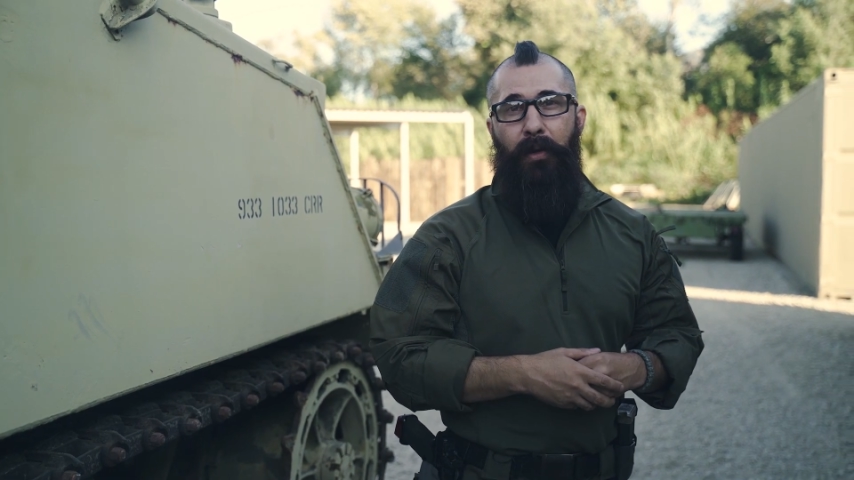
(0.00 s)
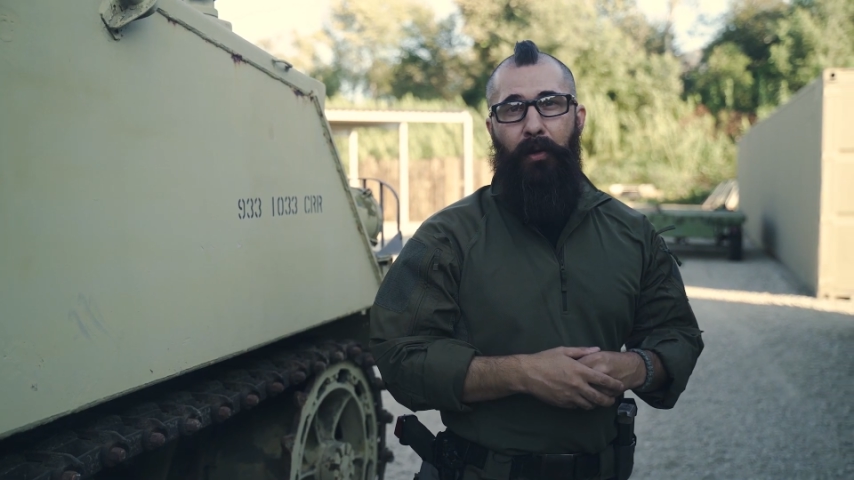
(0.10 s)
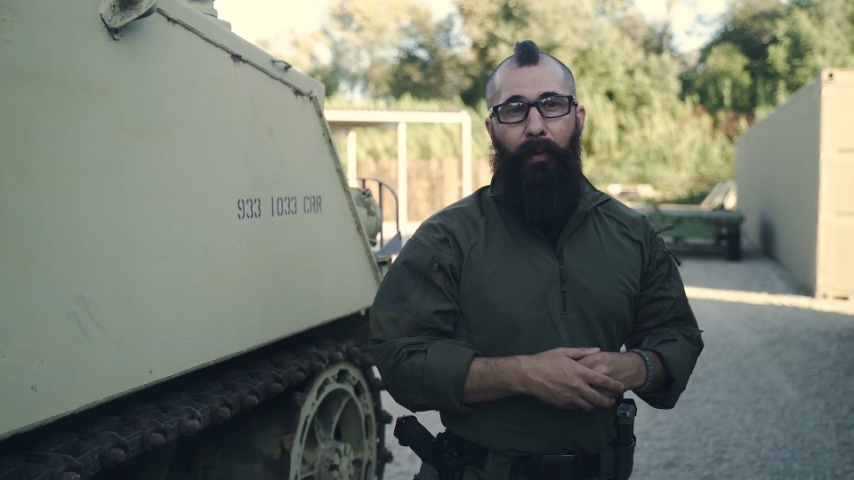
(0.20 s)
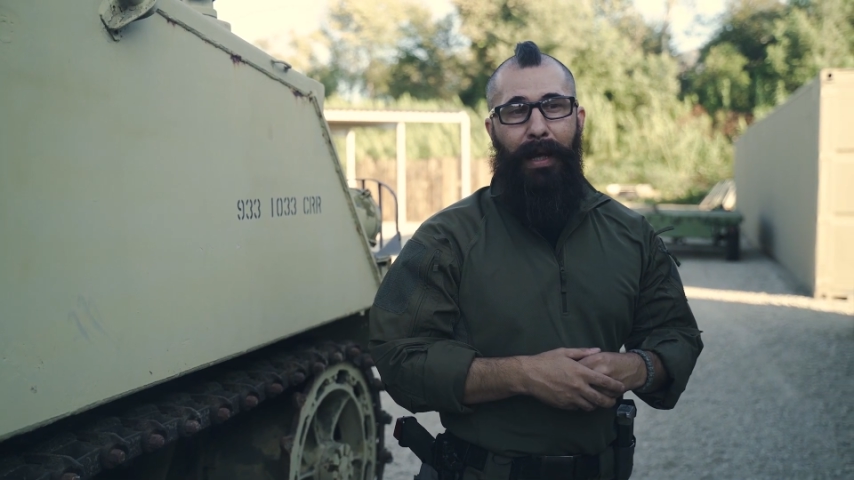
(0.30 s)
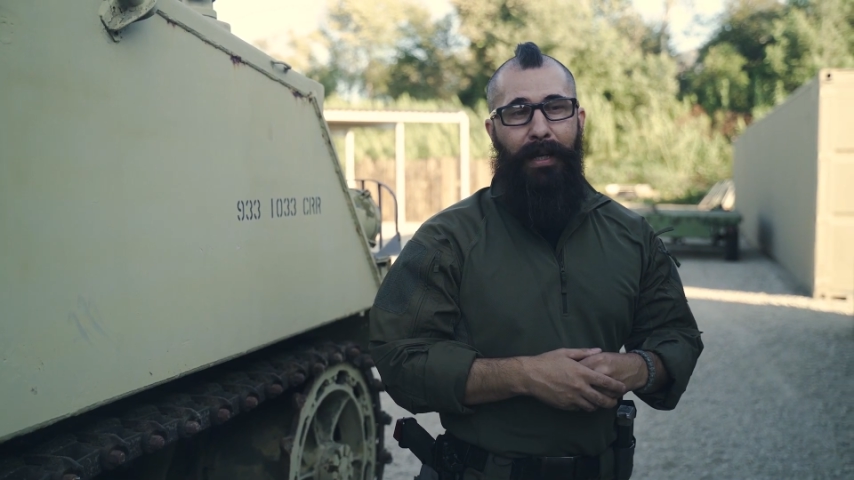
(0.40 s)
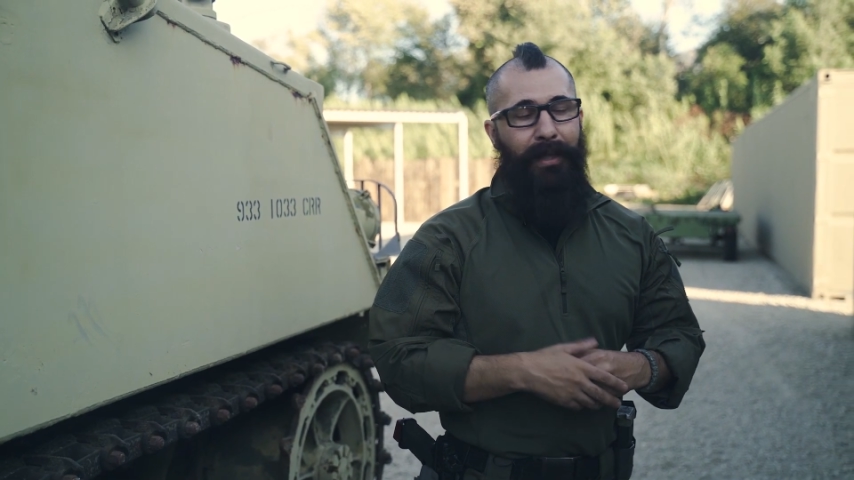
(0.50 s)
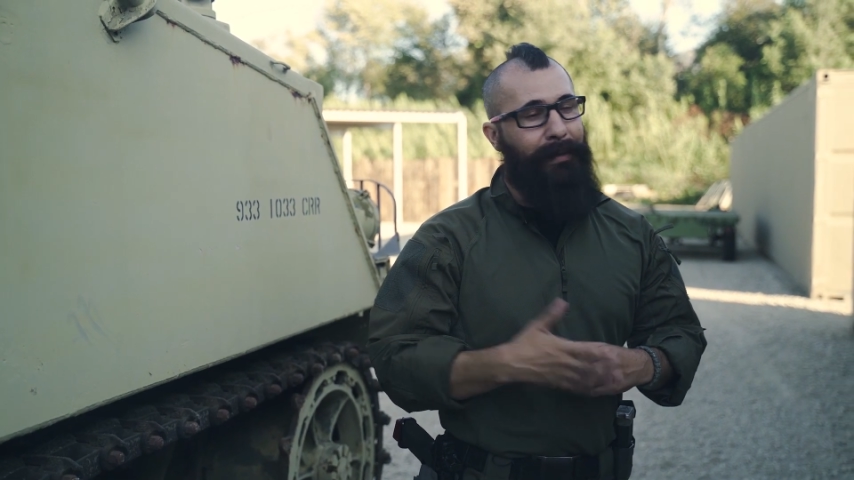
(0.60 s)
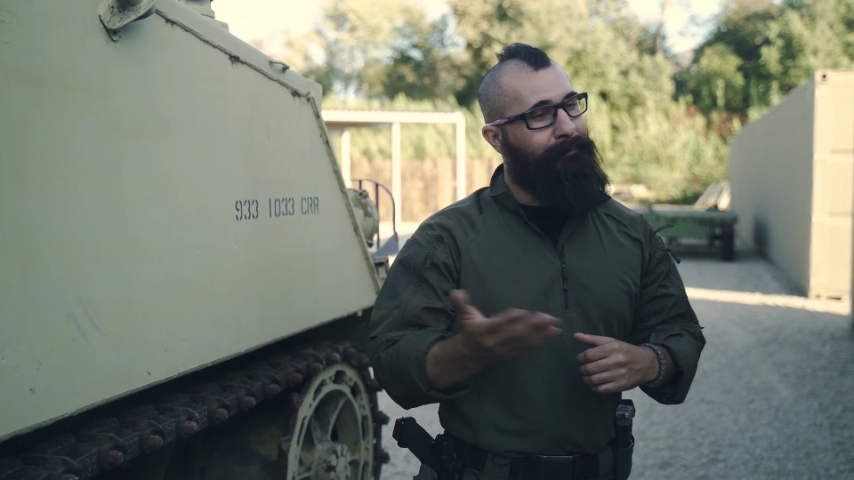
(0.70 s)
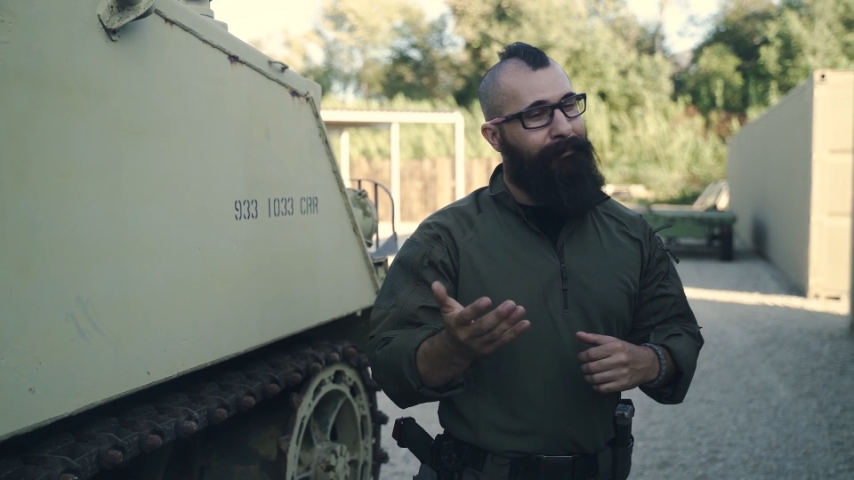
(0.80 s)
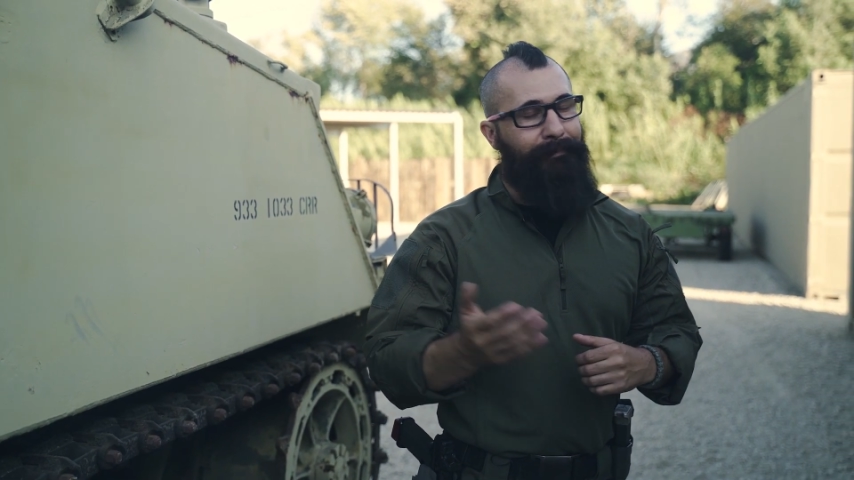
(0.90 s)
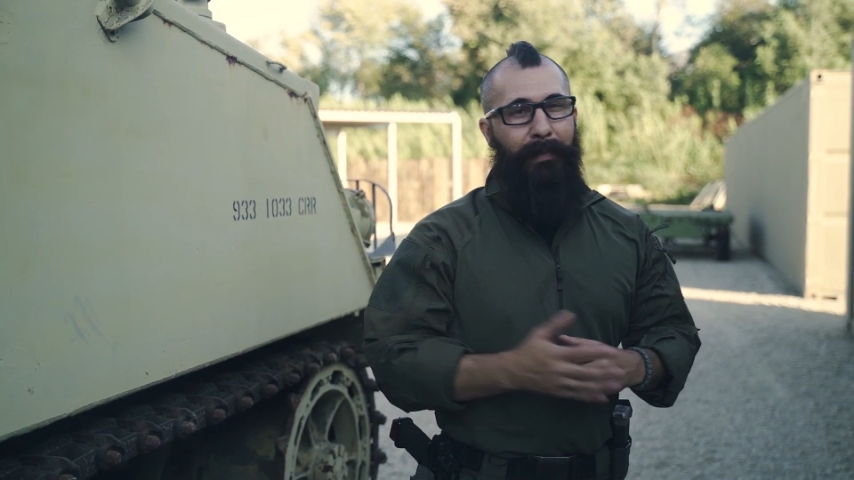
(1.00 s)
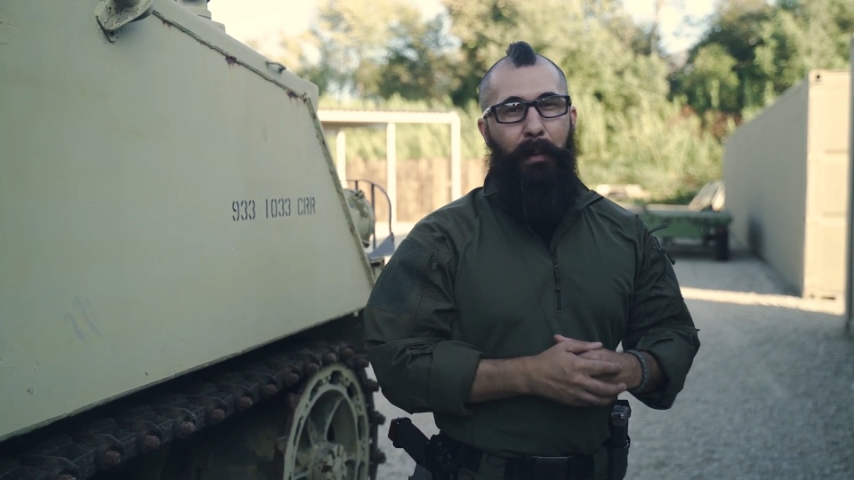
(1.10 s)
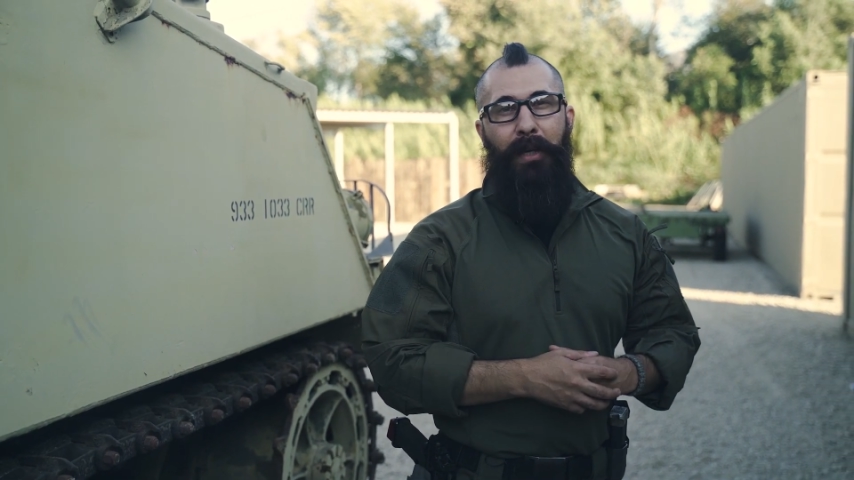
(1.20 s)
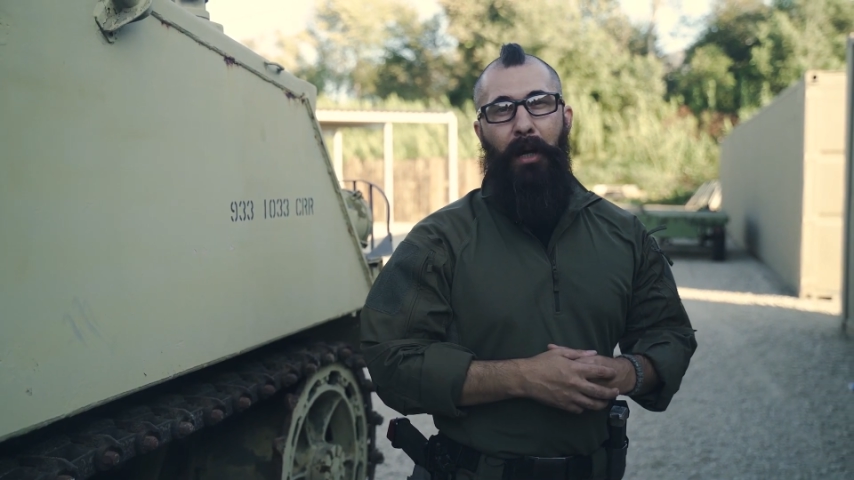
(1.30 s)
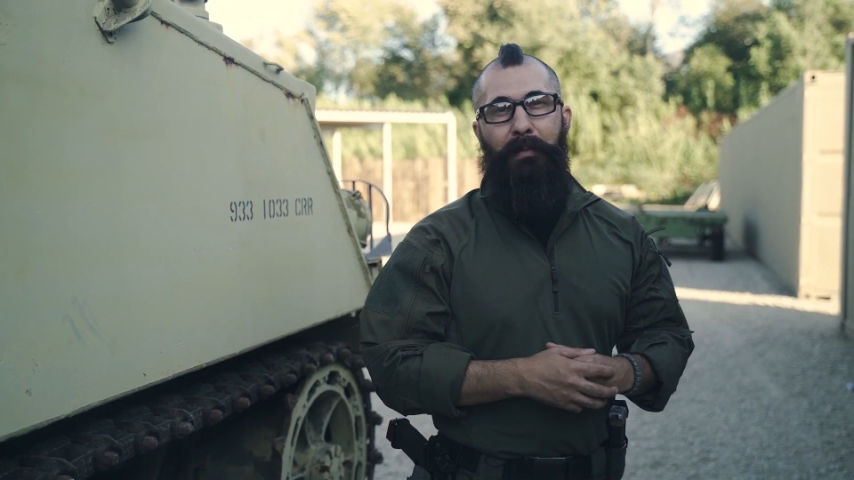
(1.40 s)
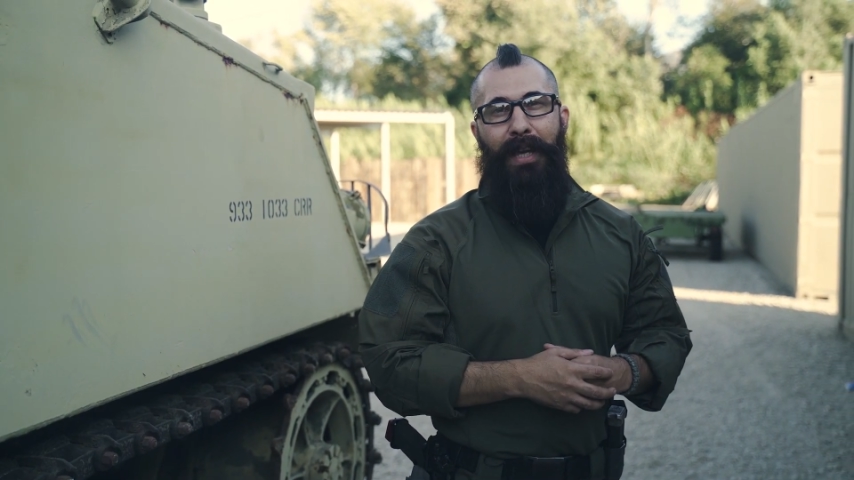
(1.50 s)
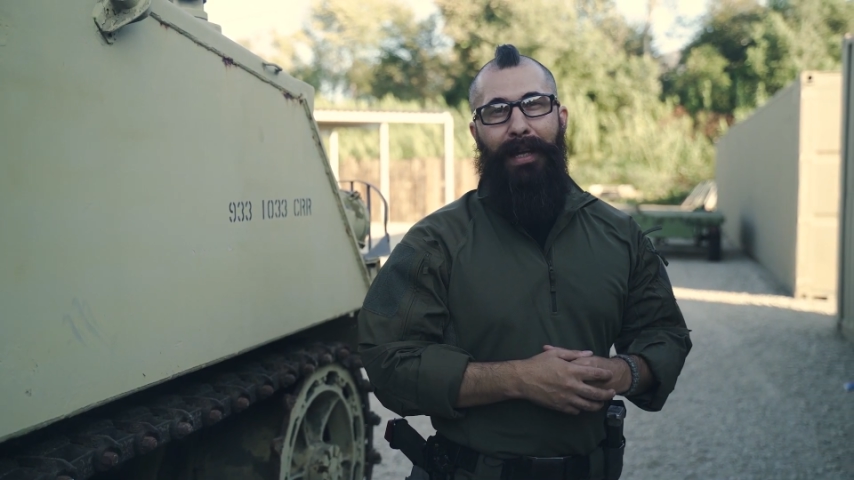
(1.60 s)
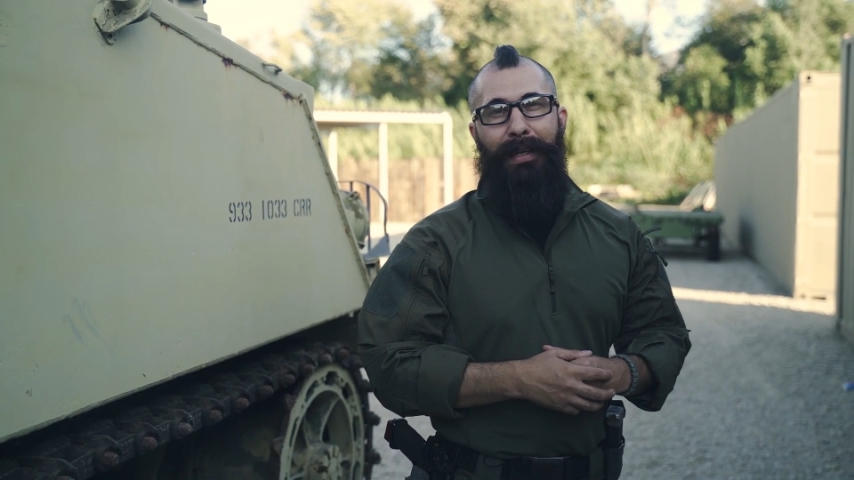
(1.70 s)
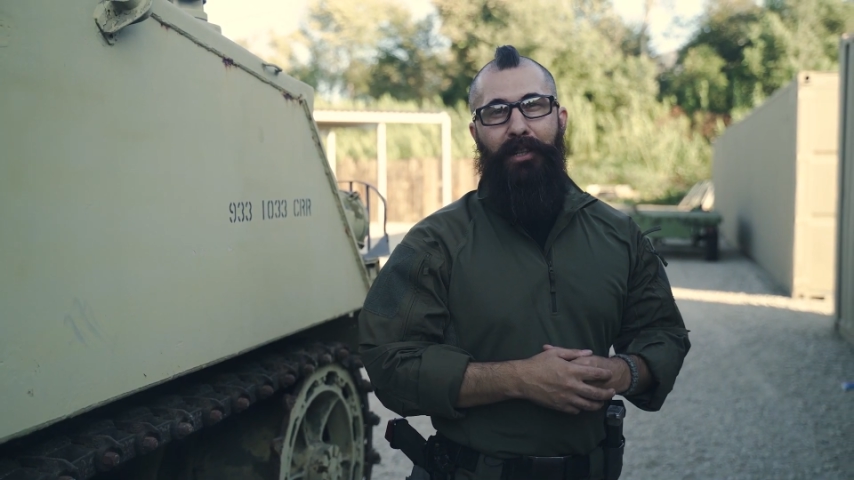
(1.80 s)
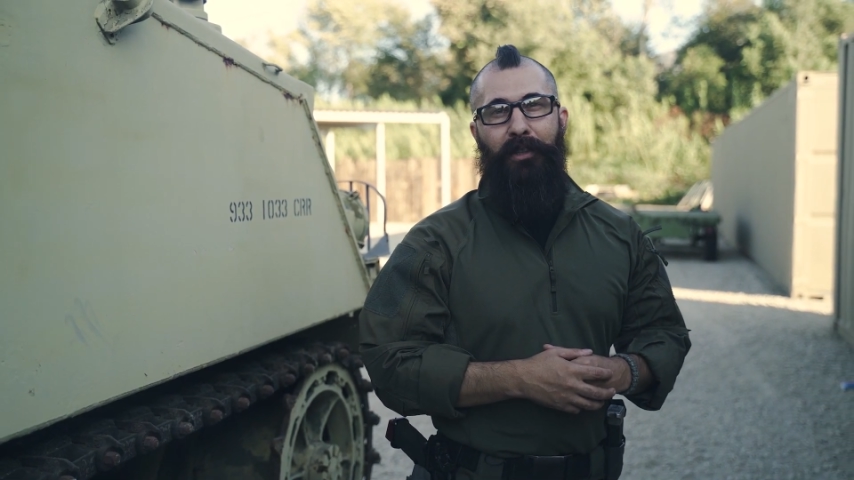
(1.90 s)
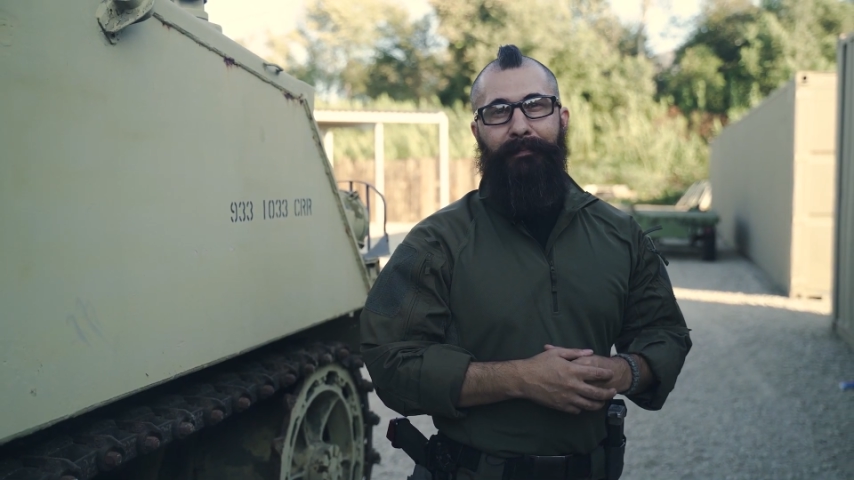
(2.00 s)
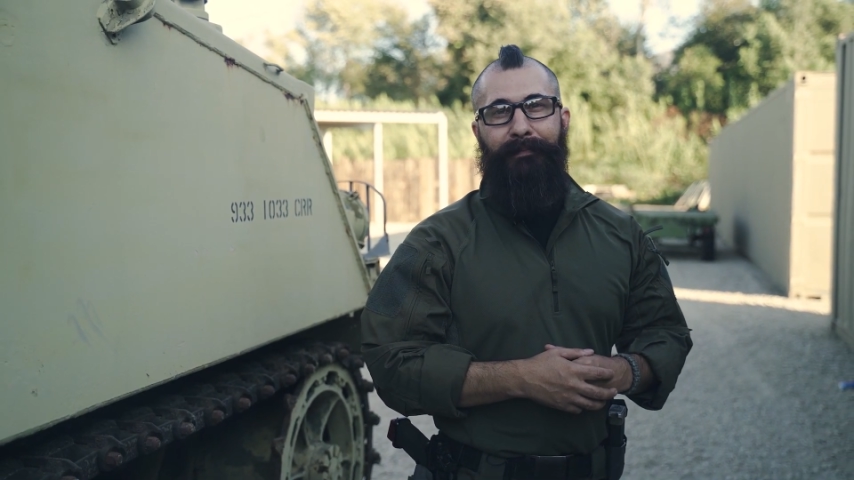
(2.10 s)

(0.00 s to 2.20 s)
the range, becomes second nature.